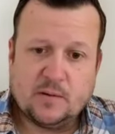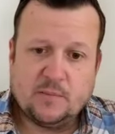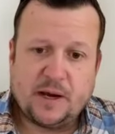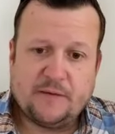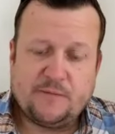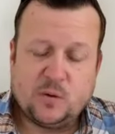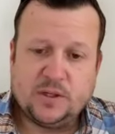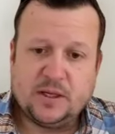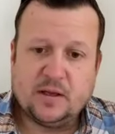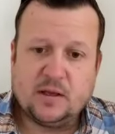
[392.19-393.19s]
by
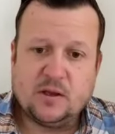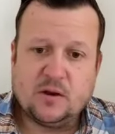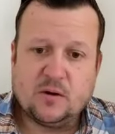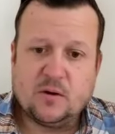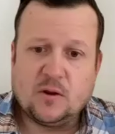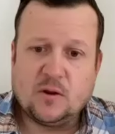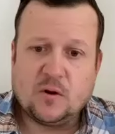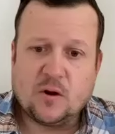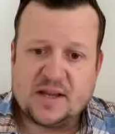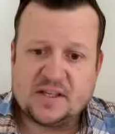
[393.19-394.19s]
folding
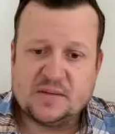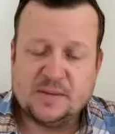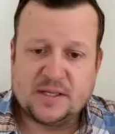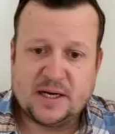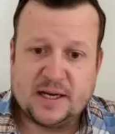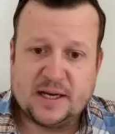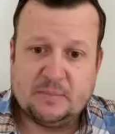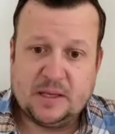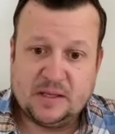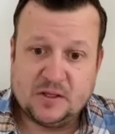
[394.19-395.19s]
your estimate
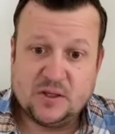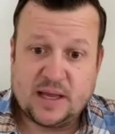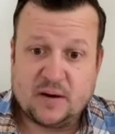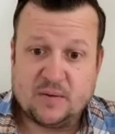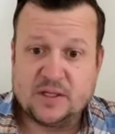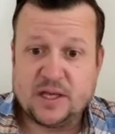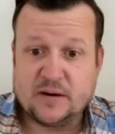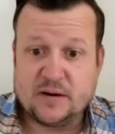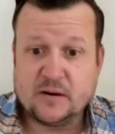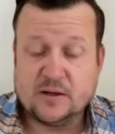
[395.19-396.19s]
time into that
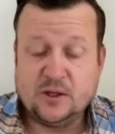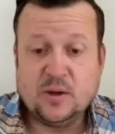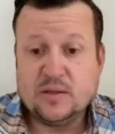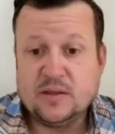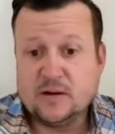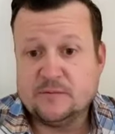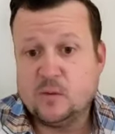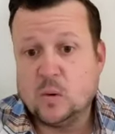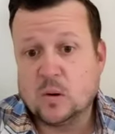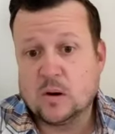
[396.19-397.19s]
retainer, you can then
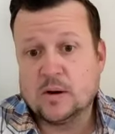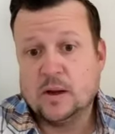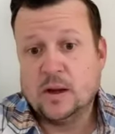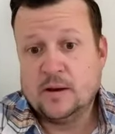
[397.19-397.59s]
afford